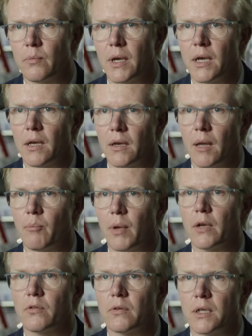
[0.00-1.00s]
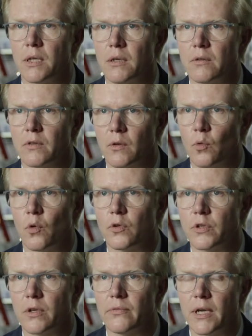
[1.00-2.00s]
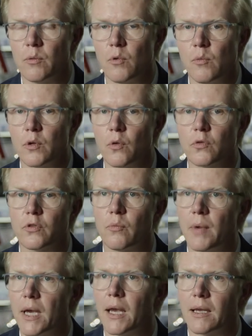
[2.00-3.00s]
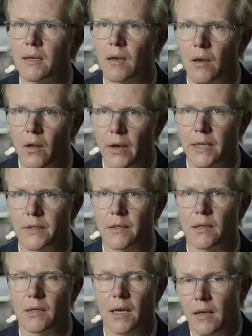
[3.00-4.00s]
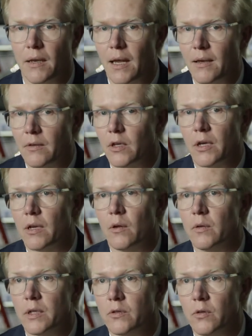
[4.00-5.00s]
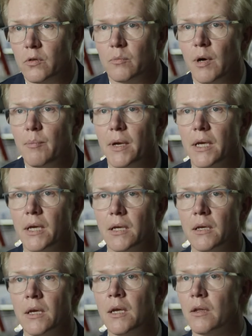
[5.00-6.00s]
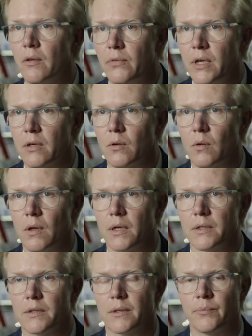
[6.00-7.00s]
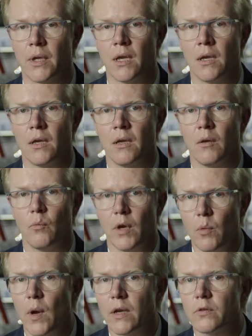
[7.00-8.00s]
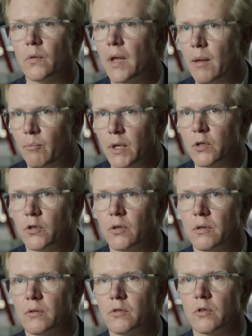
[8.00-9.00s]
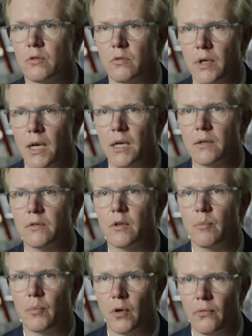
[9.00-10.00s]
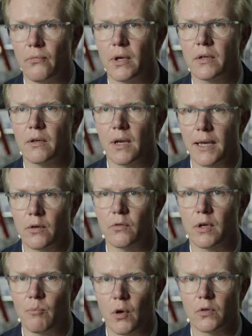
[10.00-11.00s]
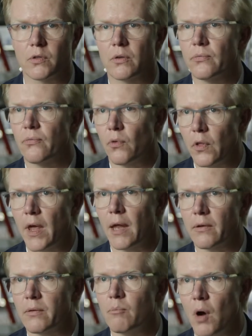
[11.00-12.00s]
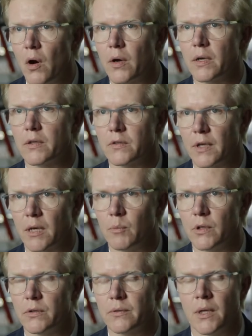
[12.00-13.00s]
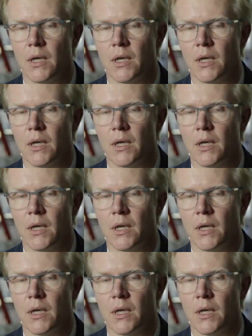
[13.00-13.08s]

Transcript: making that battery technology available, but also making it lighter. And that you can only do by making the vehicle lighter. We went on that mission to create the perfect electric motor for that market segment.